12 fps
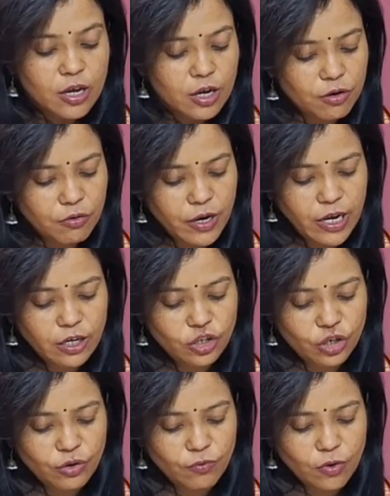
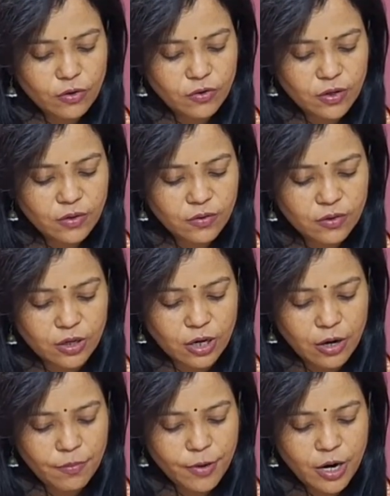Creation was his
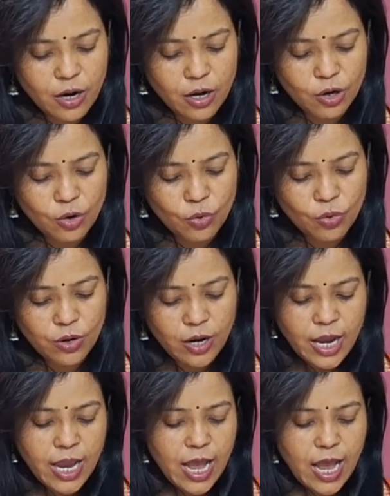karma alone,
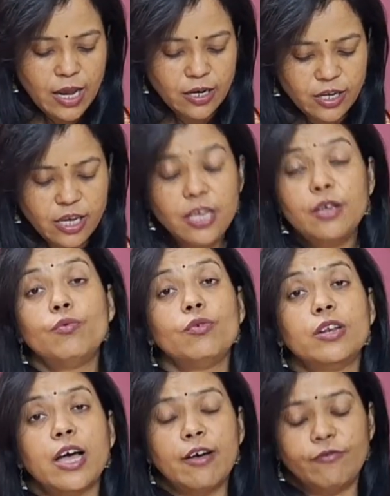and he would
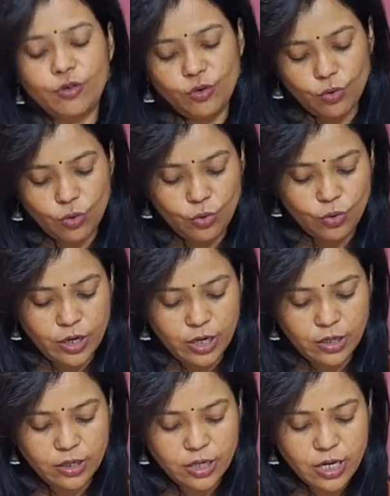have to own
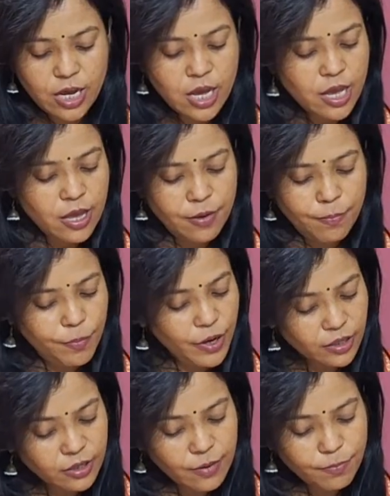it. He
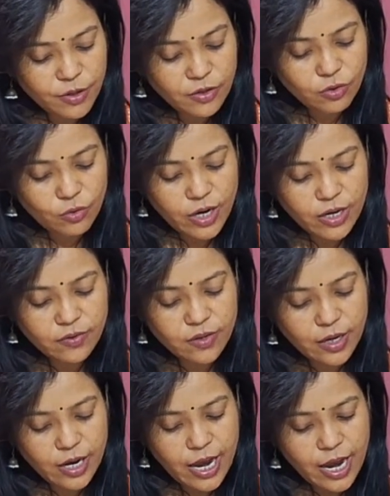picked up his reins
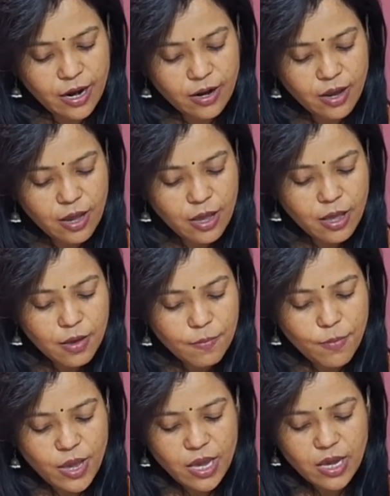again,
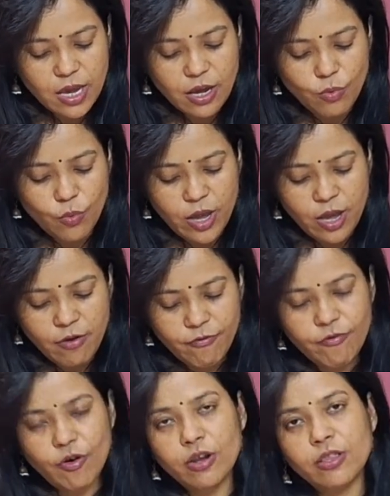making way
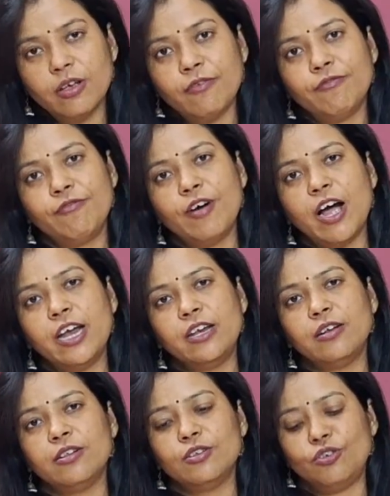for the
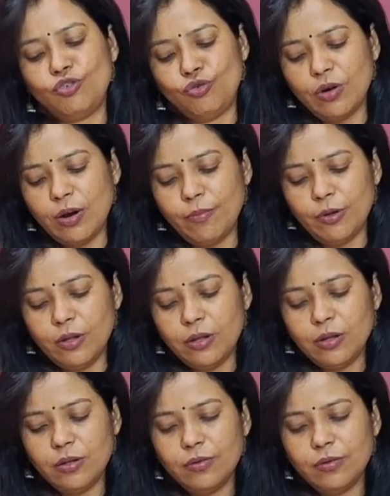final trouble.